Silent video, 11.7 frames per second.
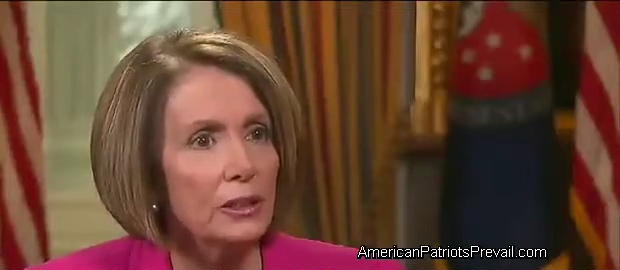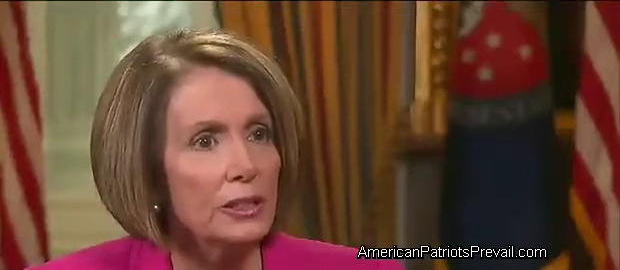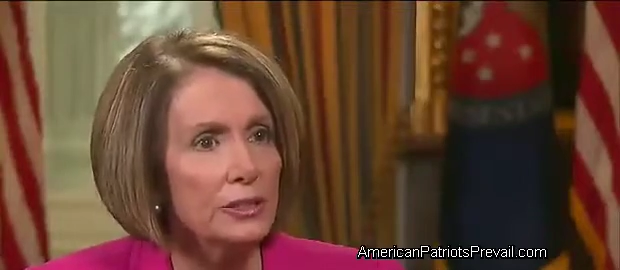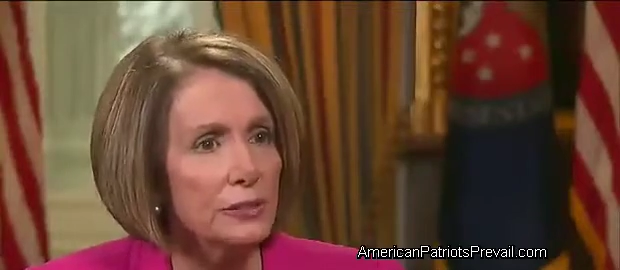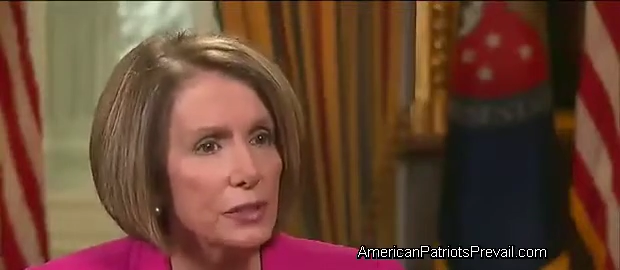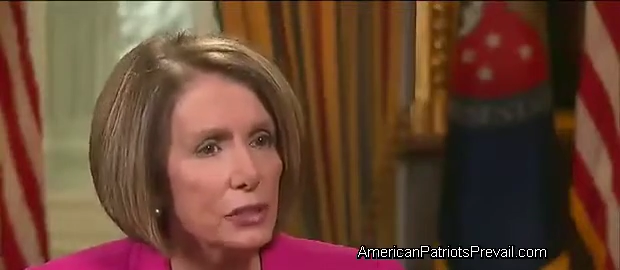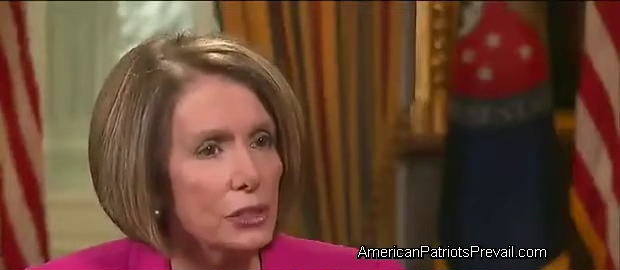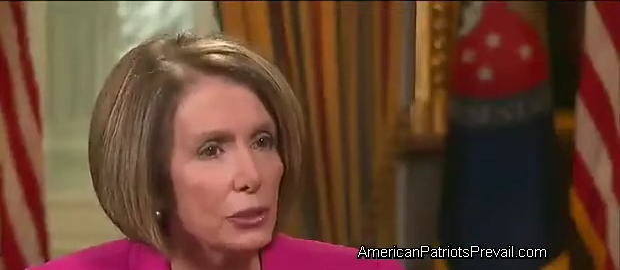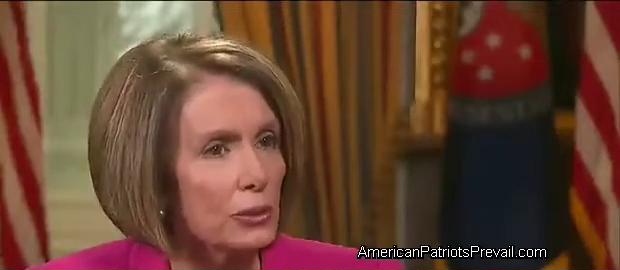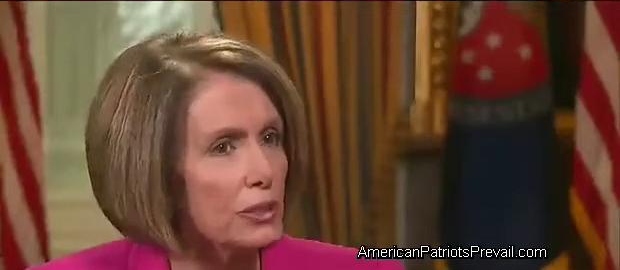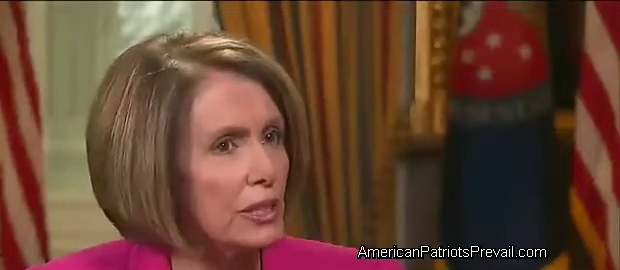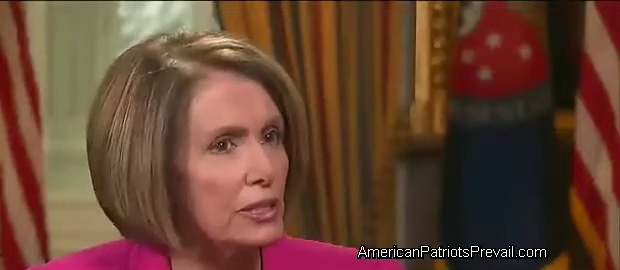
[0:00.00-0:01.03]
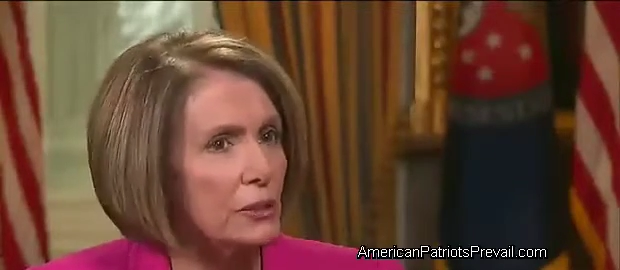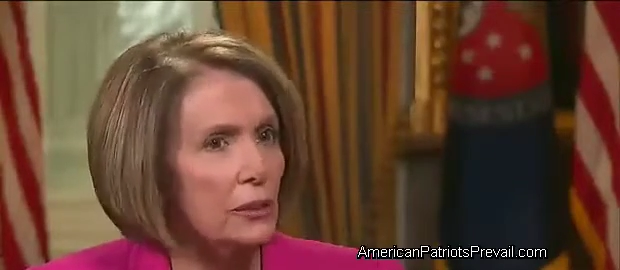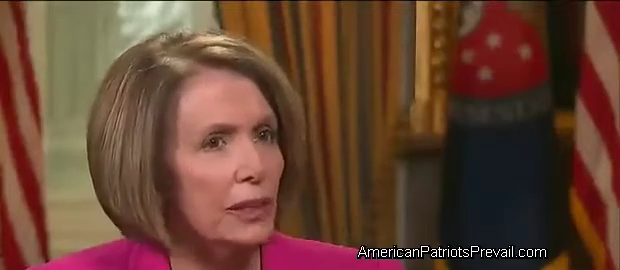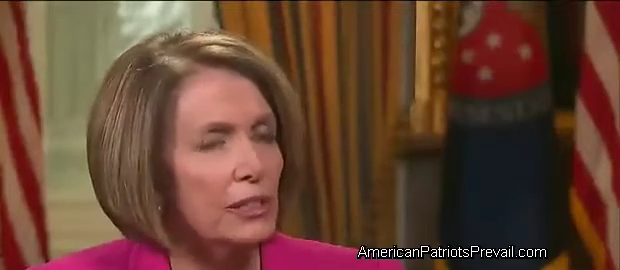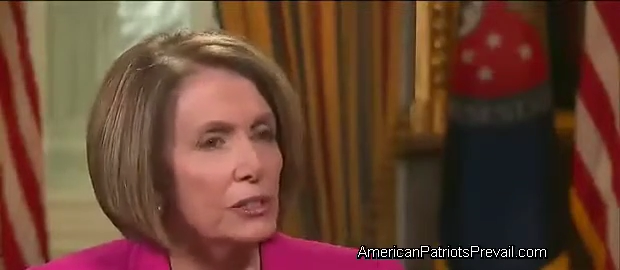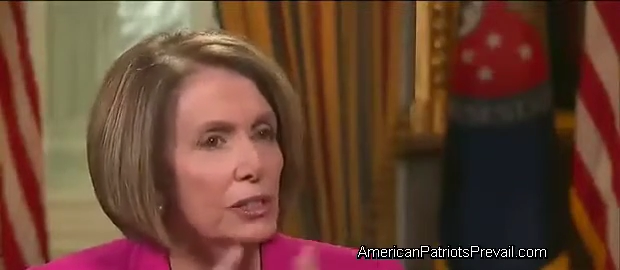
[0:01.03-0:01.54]
cost of their children's
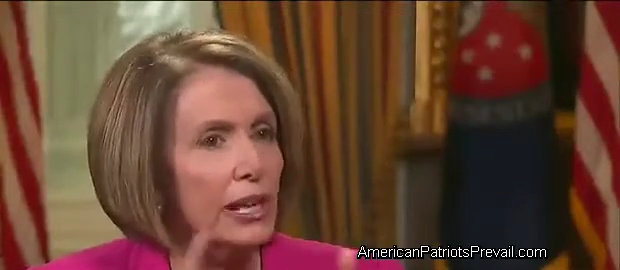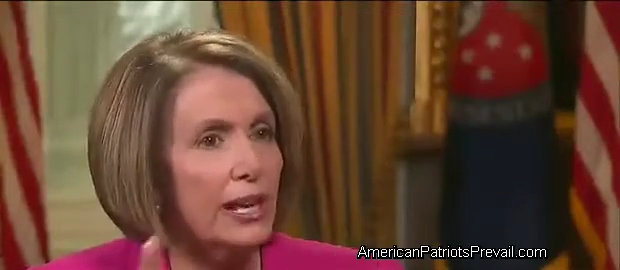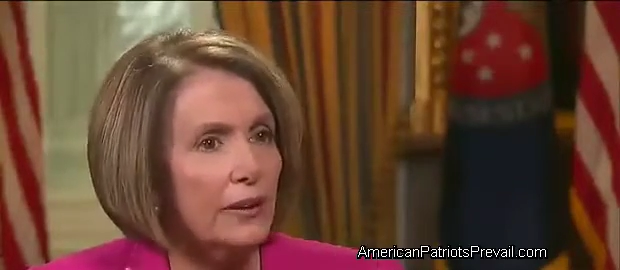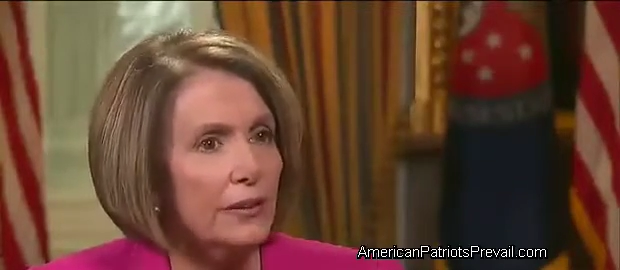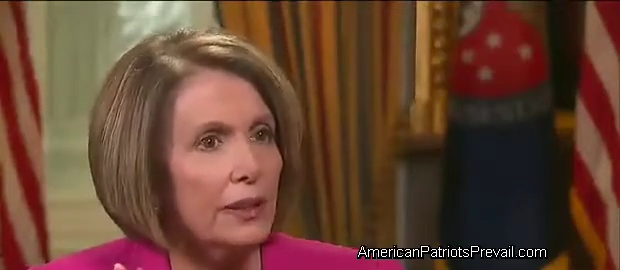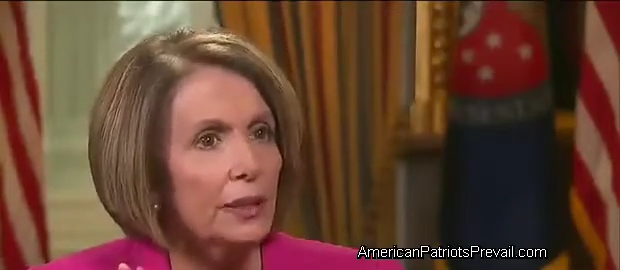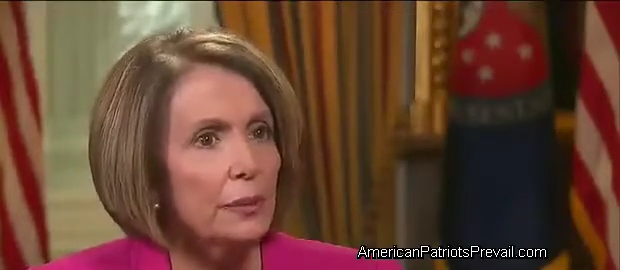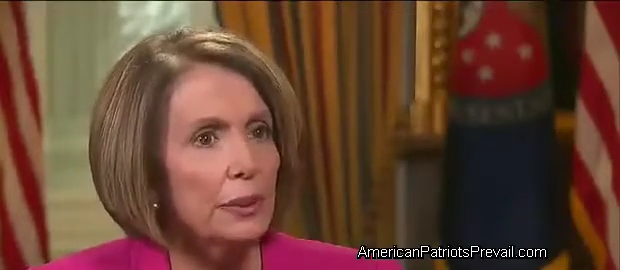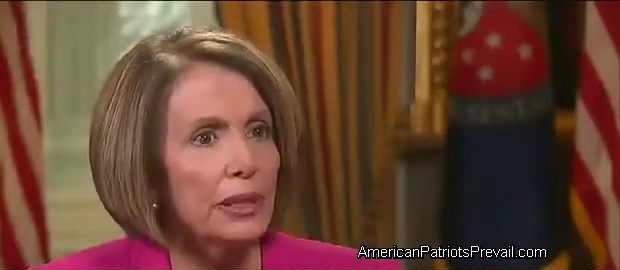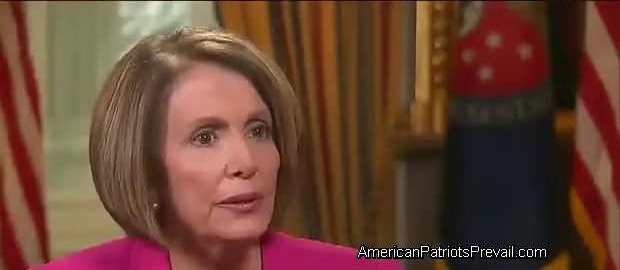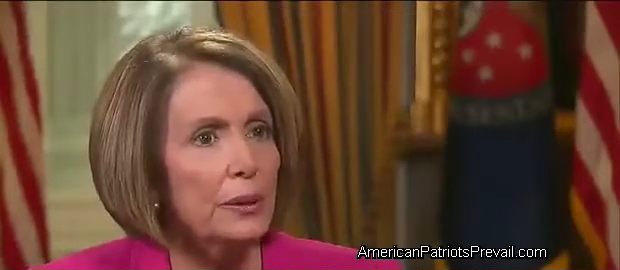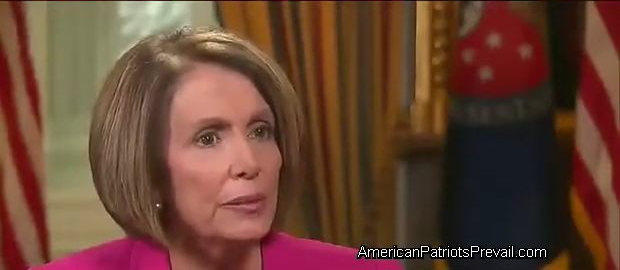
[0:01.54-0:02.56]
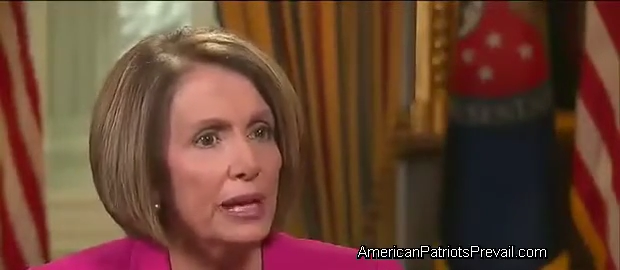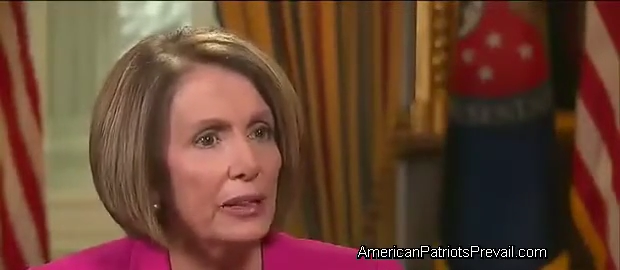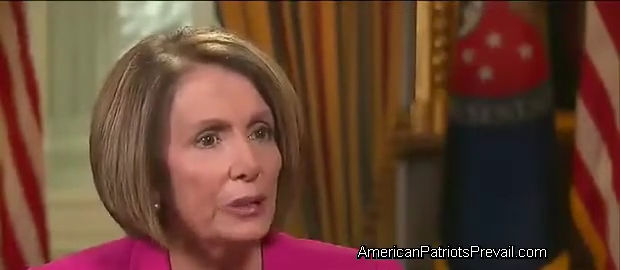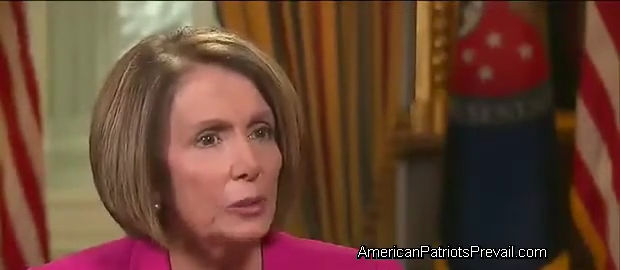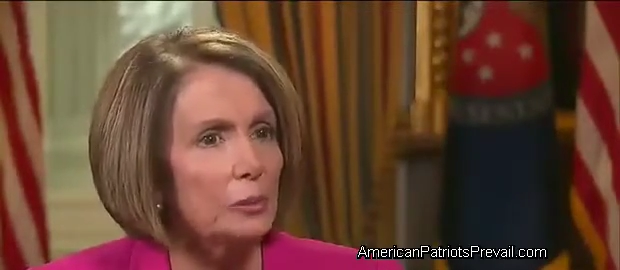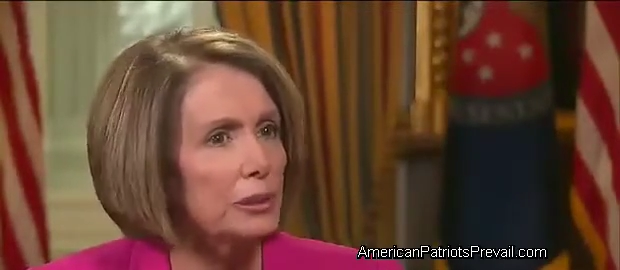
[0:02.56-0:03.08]
education, how they're going to pay their
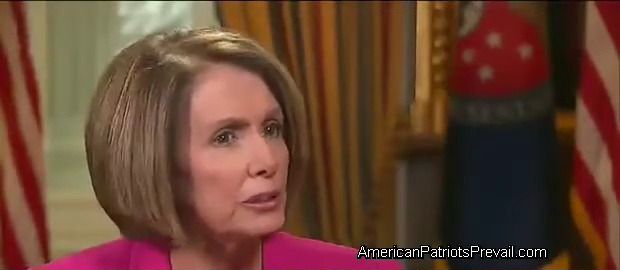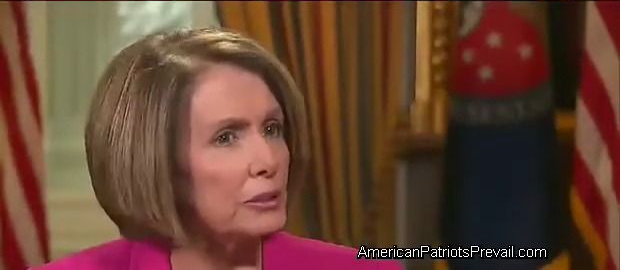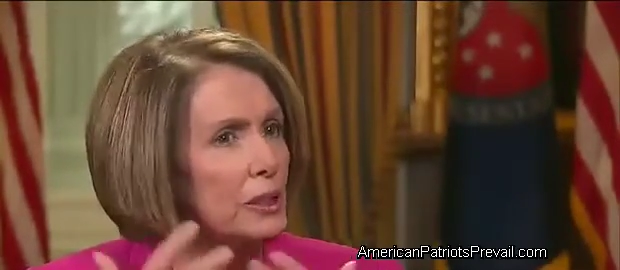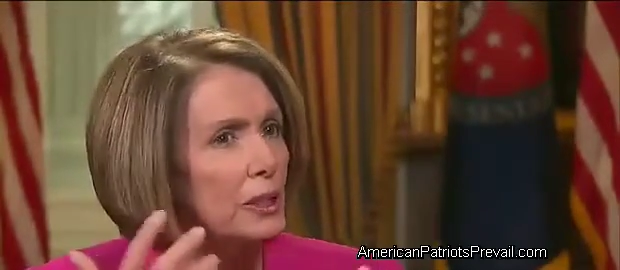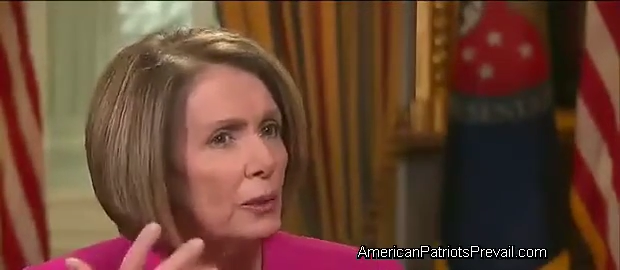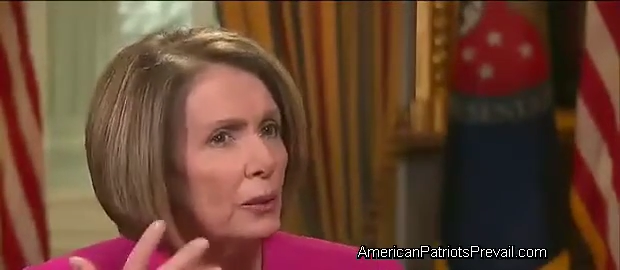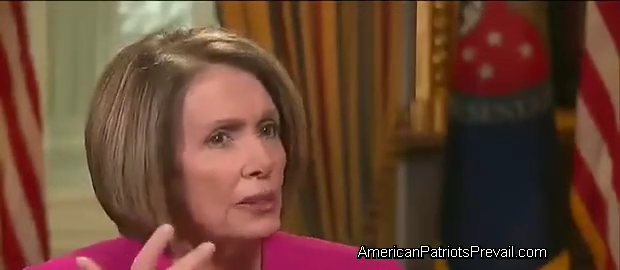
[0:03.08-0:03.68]
medical bills,